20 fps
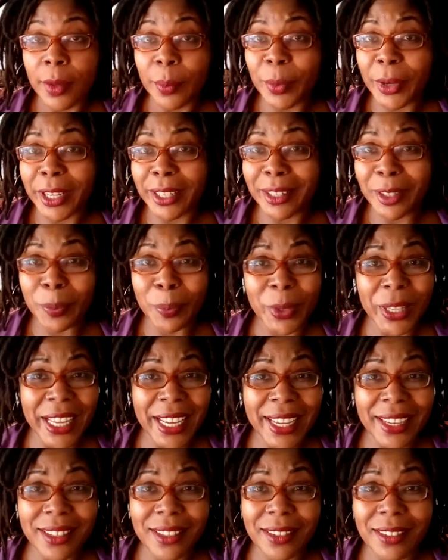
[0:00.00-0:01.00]
But the
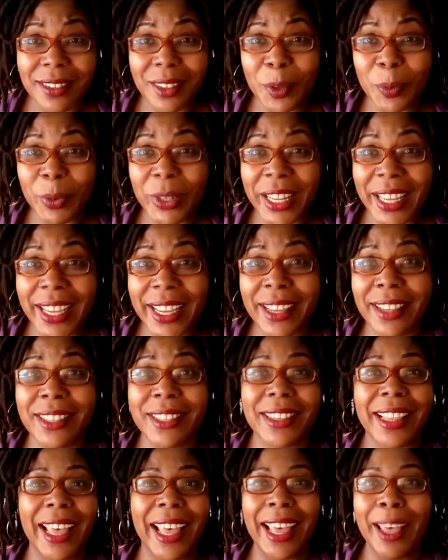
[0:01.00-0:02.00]
place,
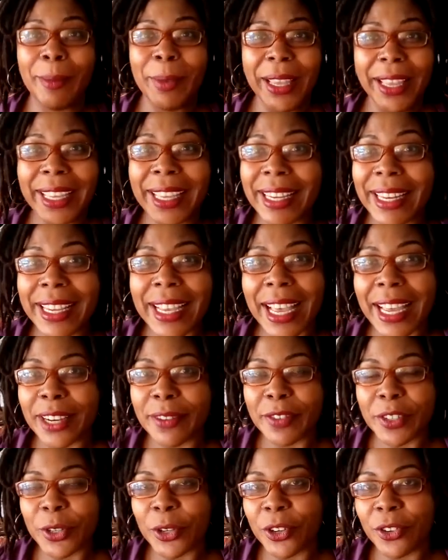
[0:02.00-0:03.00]
I mean, any kind
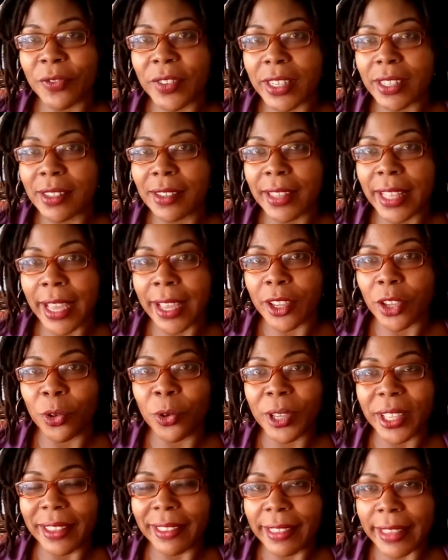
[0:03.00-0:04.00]
of service that you
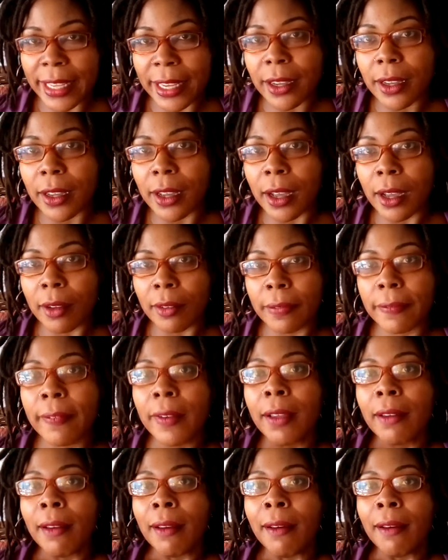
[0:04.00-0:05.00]
can think of,
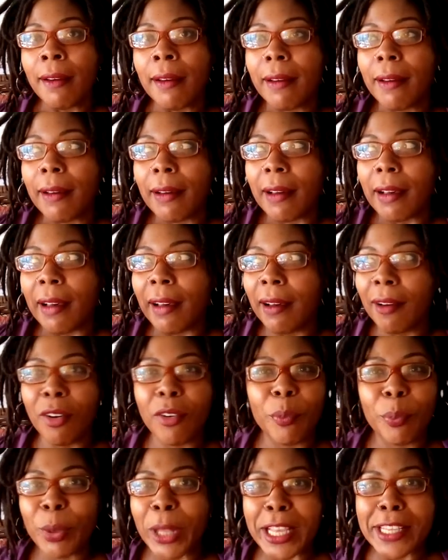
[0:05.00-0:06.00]

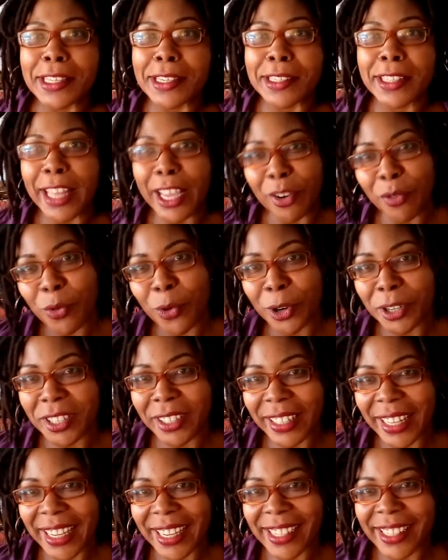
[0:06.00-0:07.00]
places like
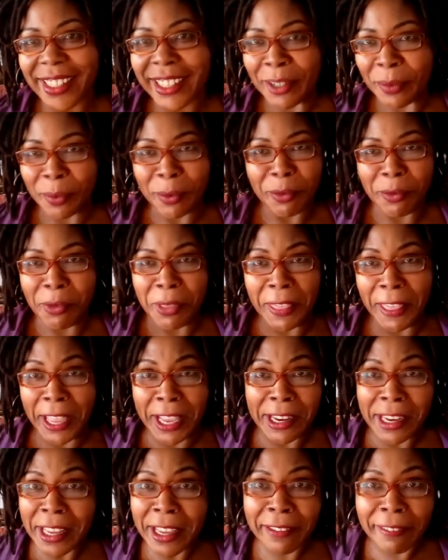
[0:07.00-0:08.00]
Fortaleza,
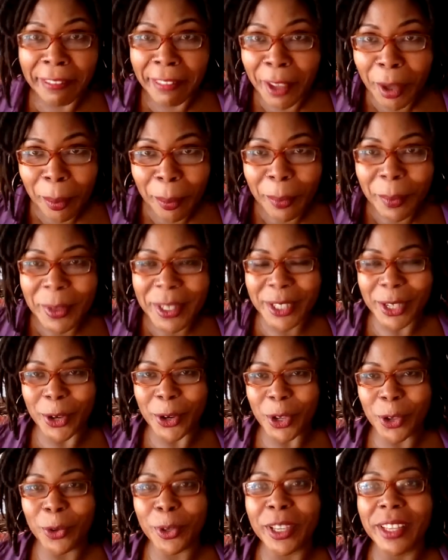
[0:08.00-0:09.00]
they need them. So
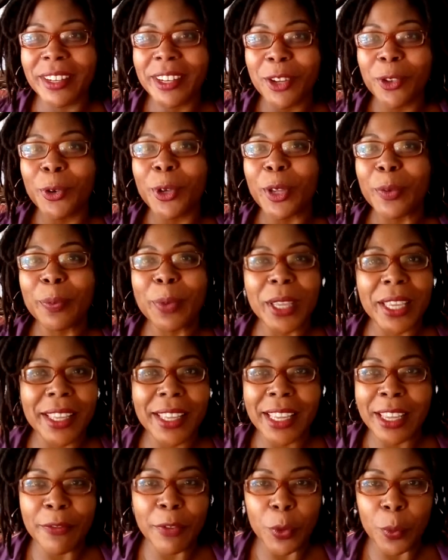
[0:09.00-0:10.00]
you can be
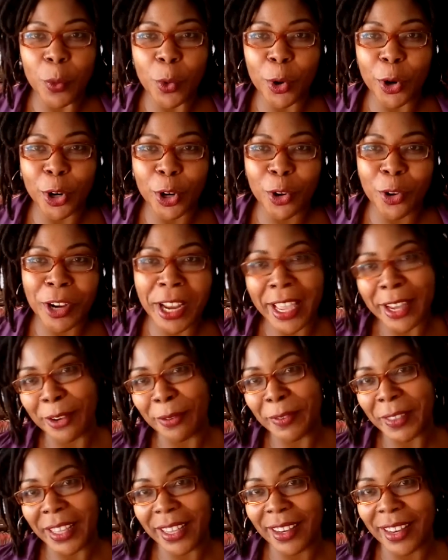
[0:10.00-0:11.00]
even more
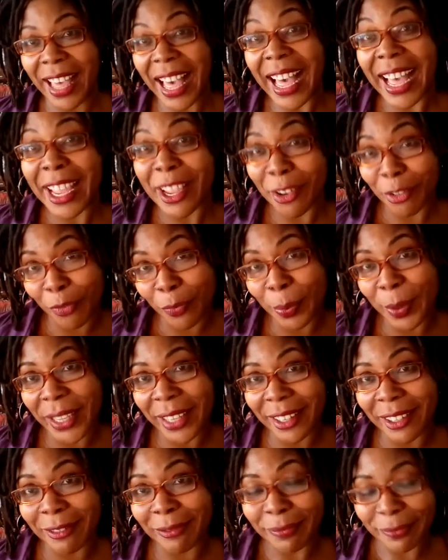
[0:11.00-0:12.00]
creative than I have
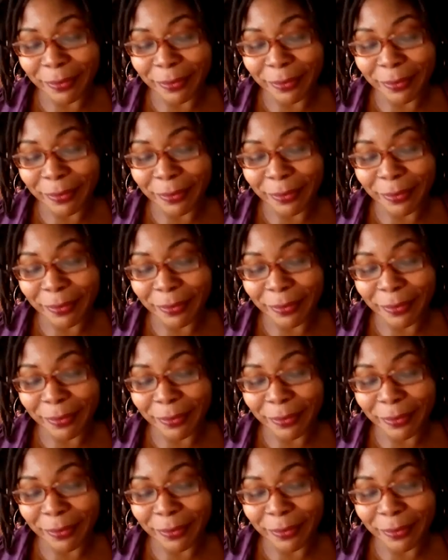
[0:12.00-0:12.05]
been.